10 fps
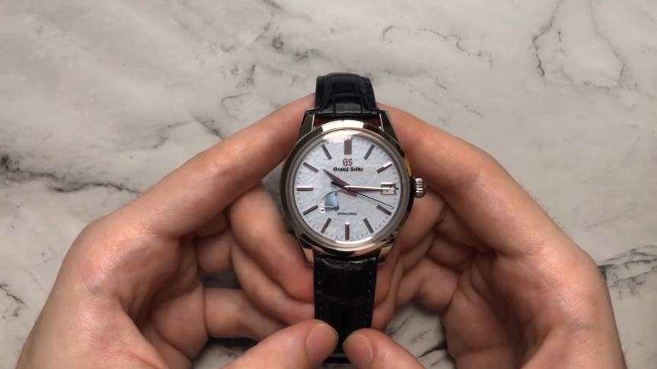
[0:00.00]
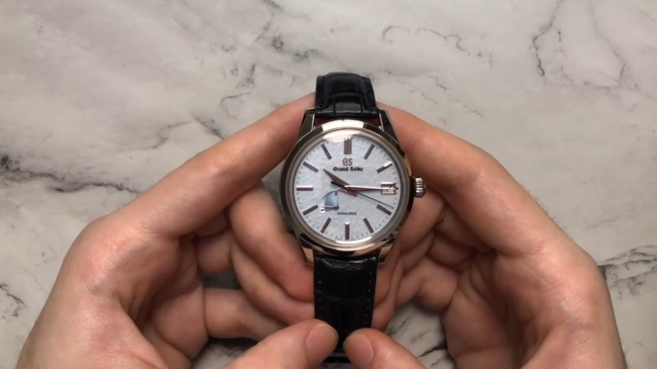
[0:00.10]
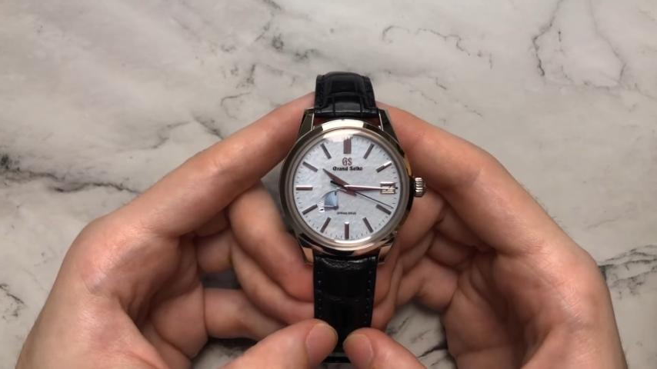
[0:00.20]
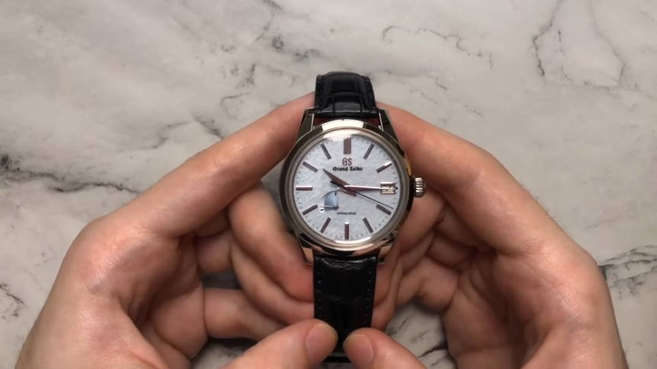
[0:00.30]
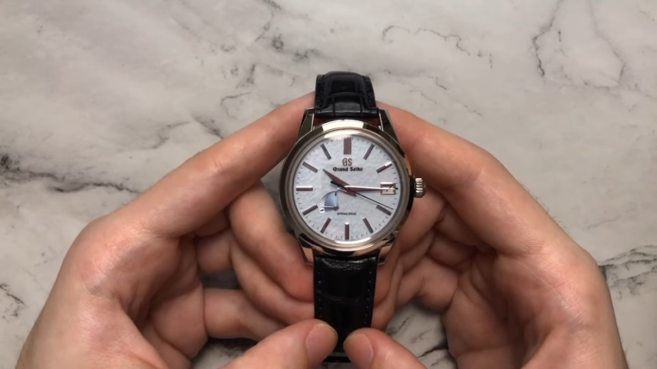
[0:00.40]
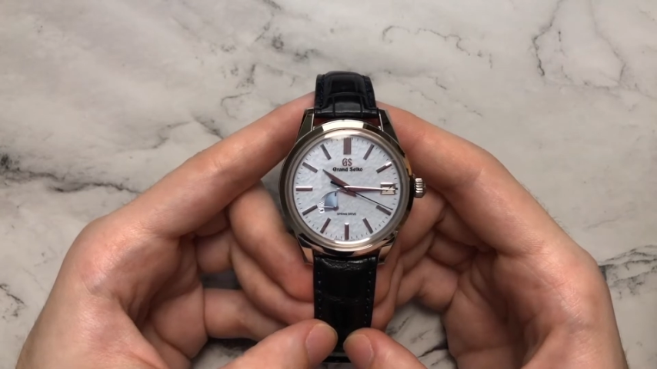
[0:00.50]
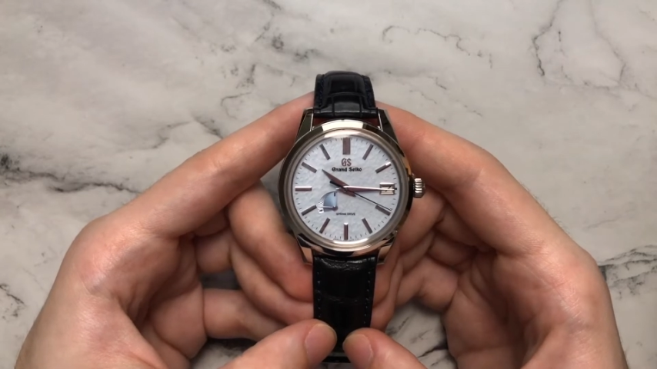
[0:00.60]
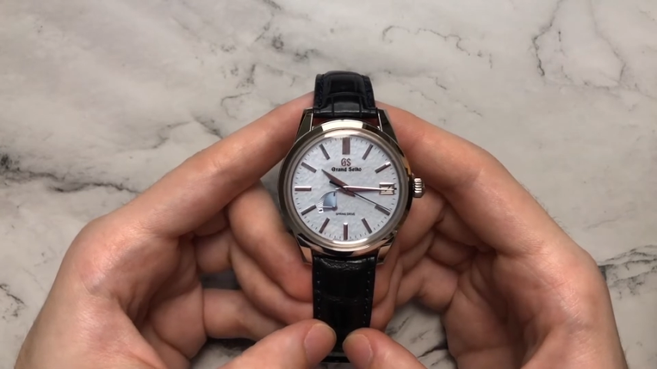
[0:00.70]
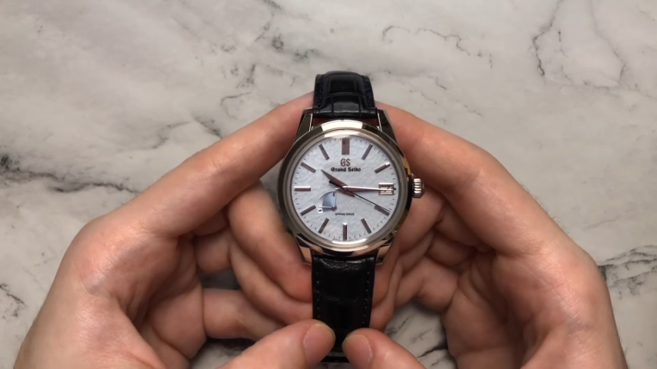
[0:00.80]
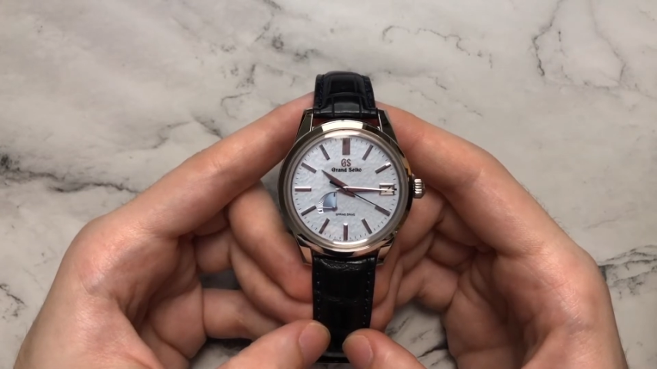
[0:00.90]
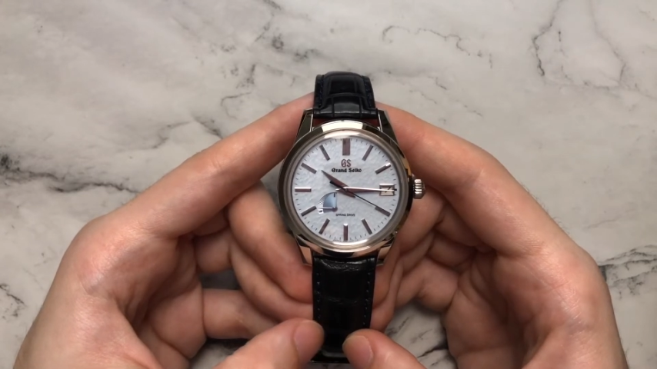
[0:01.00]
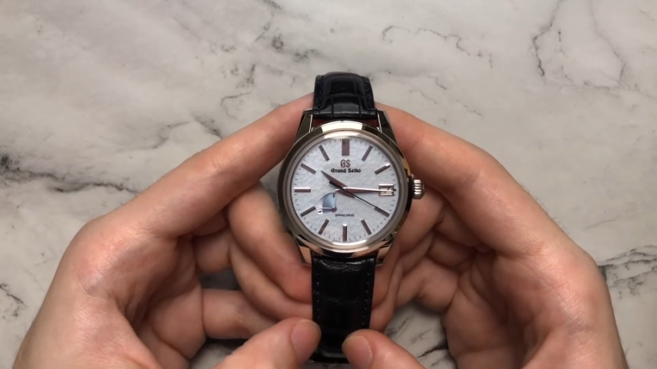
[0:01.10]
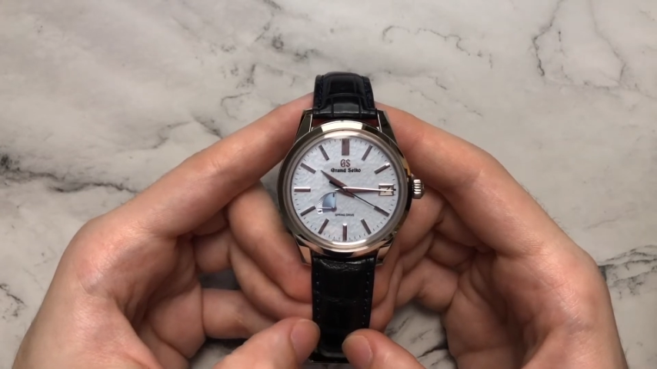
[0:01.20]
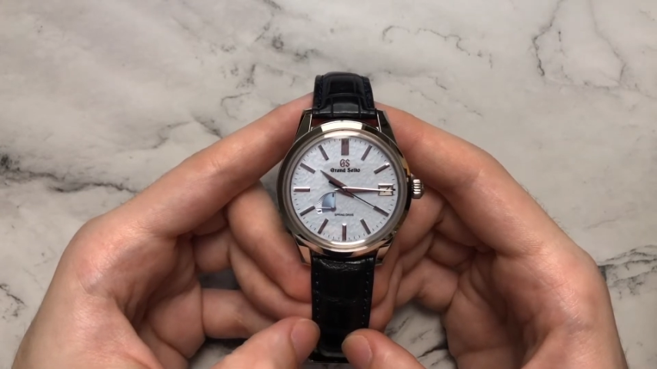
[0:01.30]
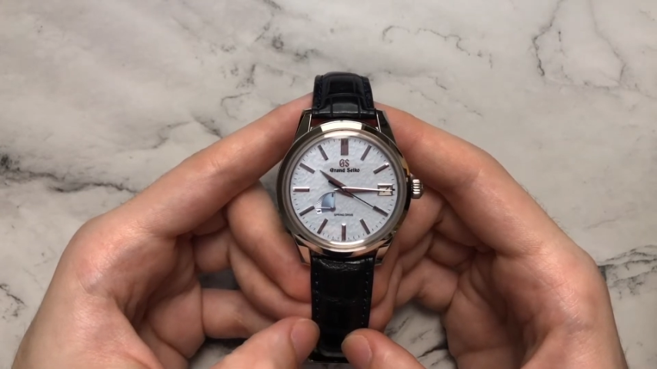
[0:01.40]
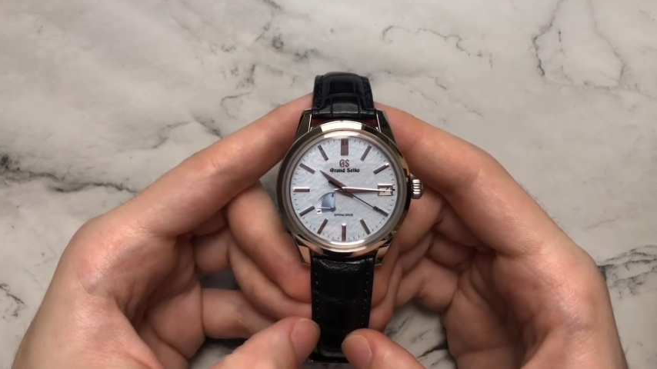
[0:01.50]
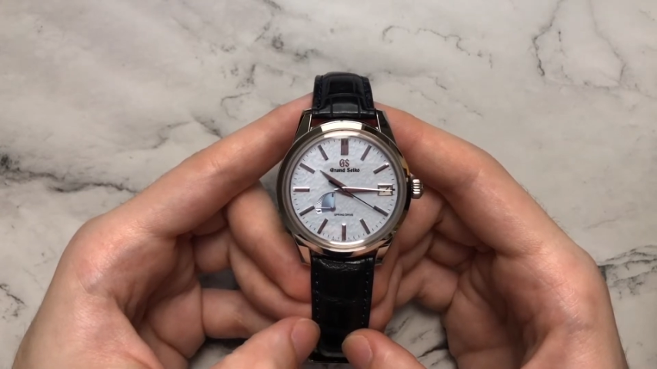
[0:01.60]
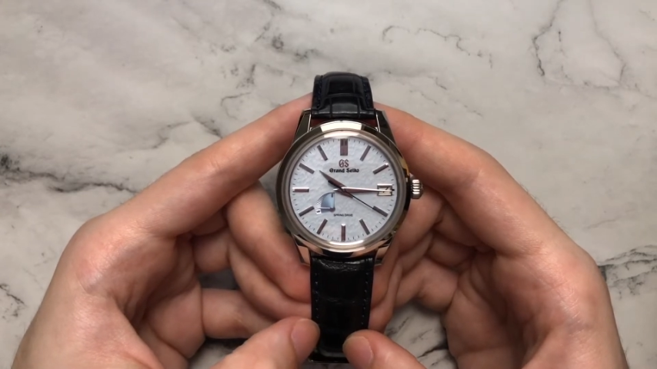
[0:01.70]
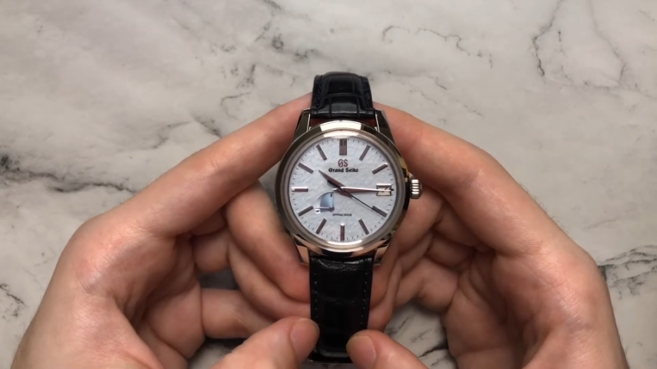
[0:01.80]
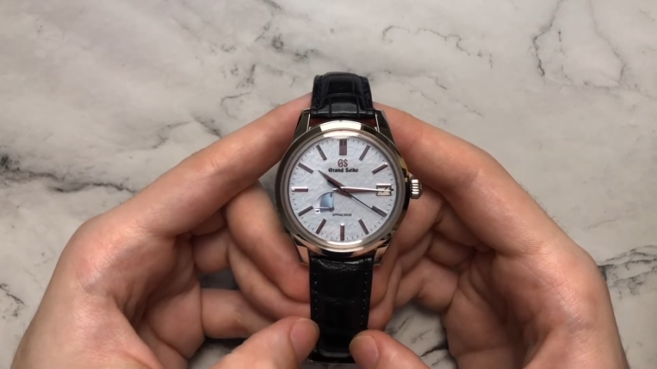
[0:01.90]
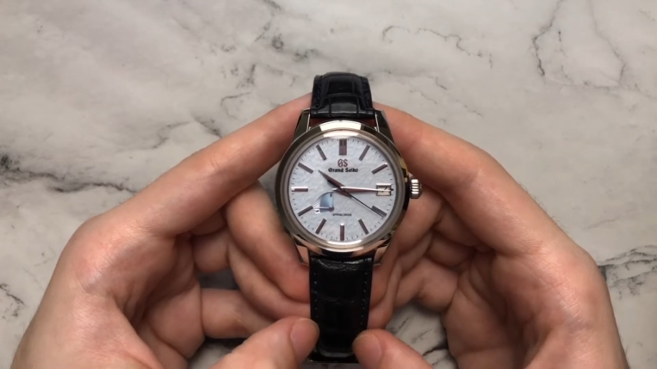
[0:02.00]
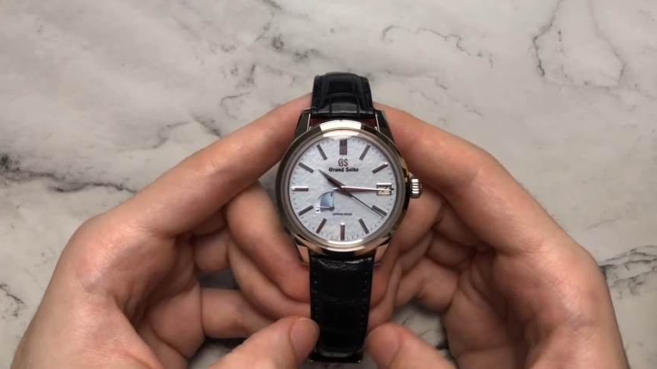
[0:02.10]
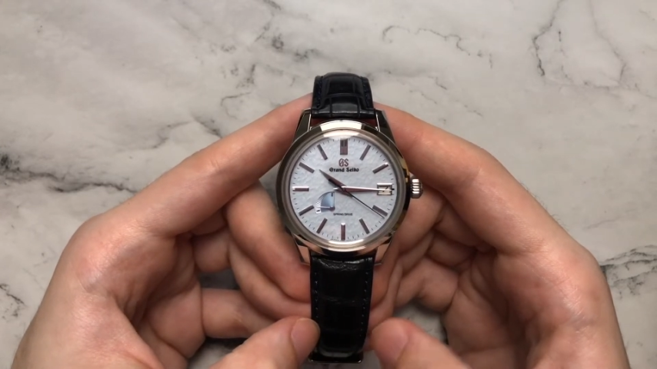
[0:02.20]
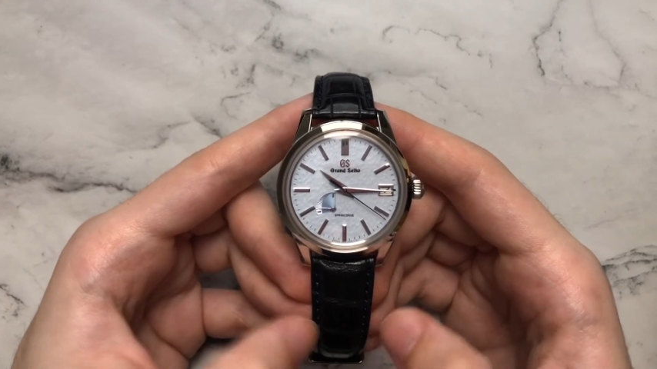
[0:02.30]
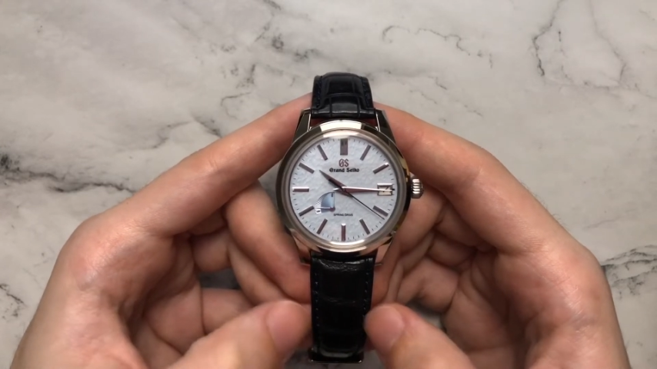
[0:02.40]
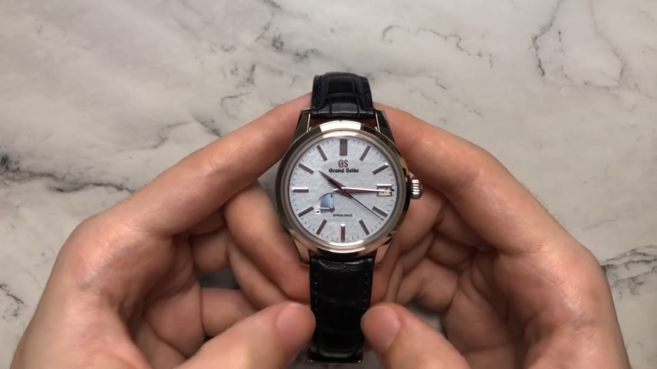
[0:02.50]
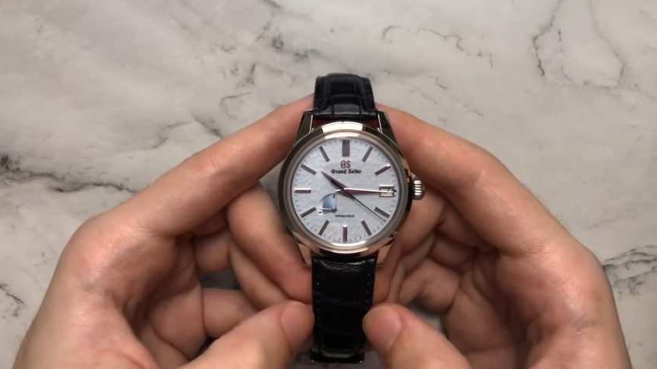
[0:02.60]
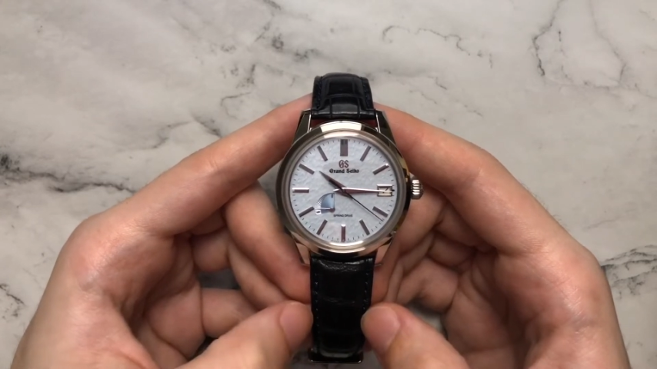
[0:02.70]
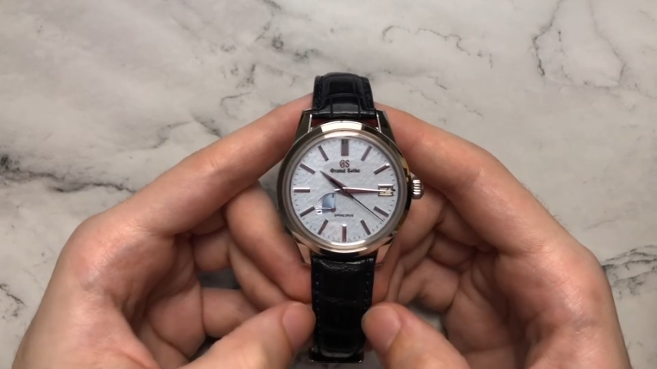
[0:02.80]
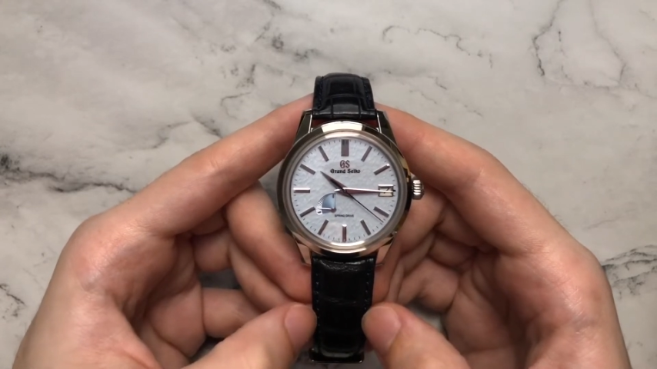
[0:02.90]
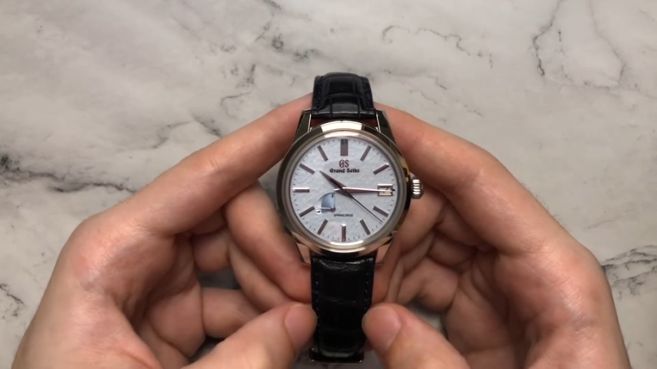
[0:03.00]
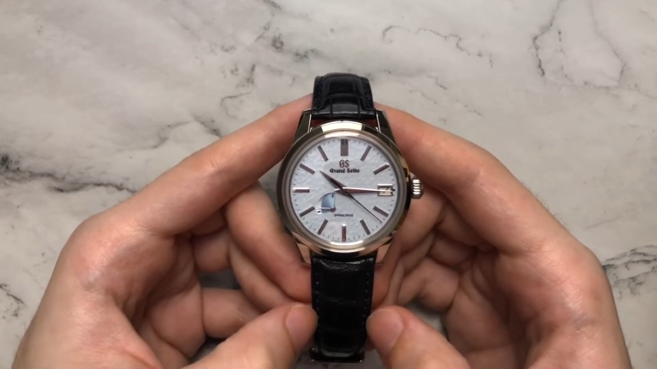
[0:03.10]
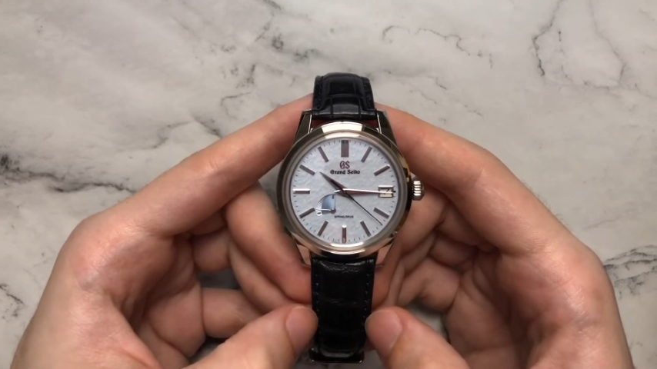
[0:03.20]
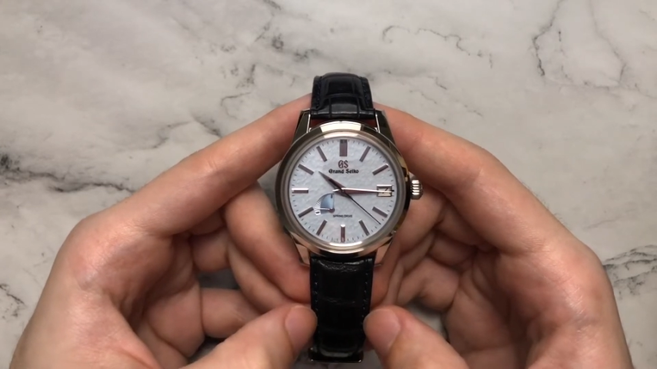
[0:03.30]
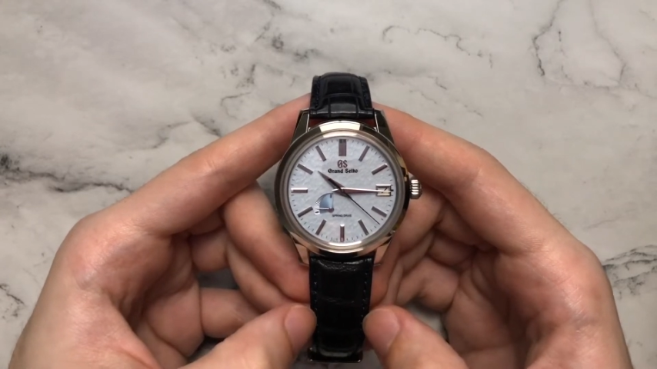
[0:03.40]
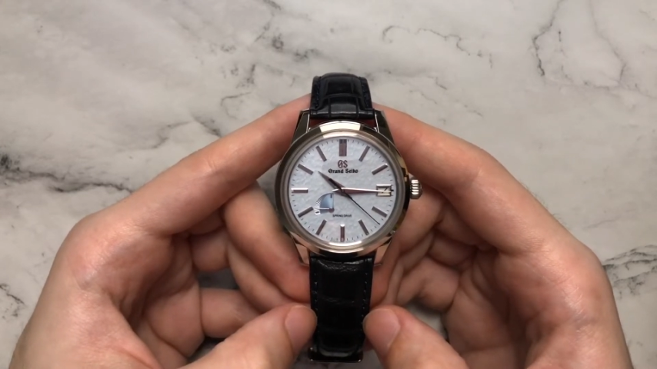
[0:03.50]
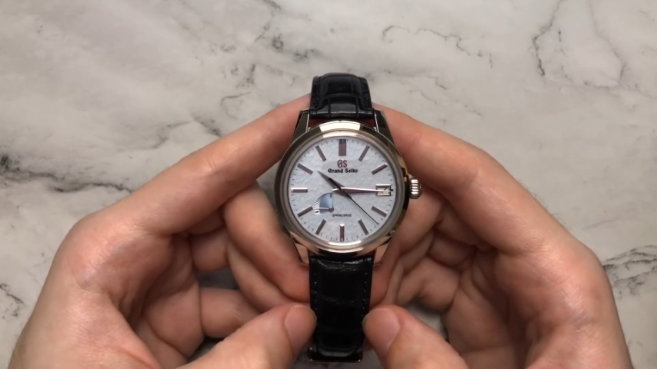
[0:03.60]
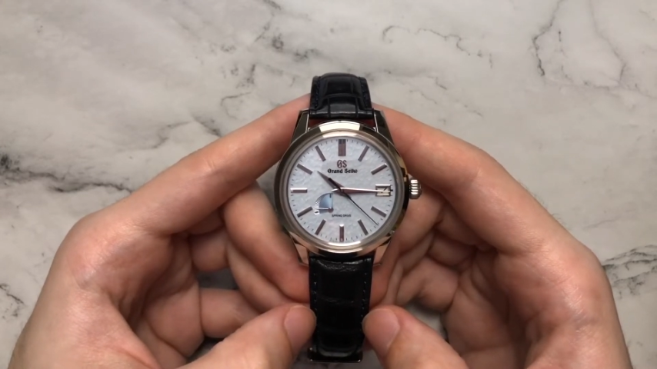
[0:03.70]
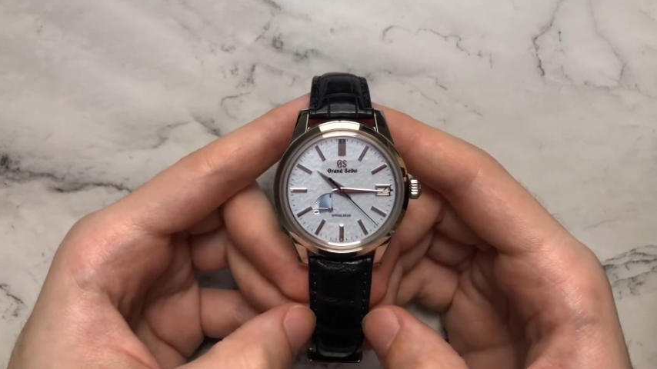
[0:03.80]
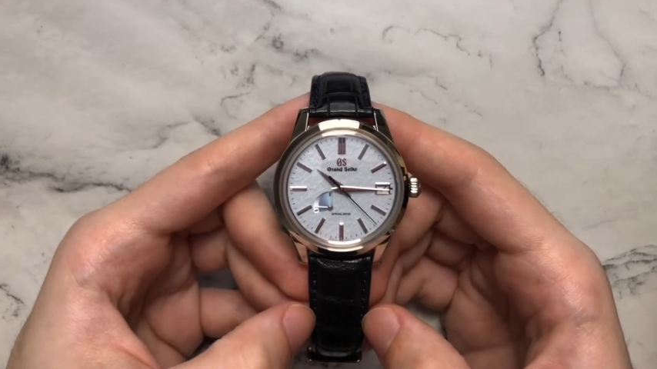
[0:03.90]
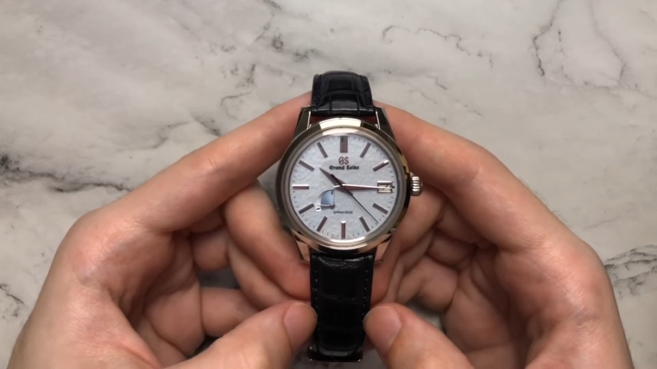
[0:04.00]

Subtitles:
[unreadable: no face in view]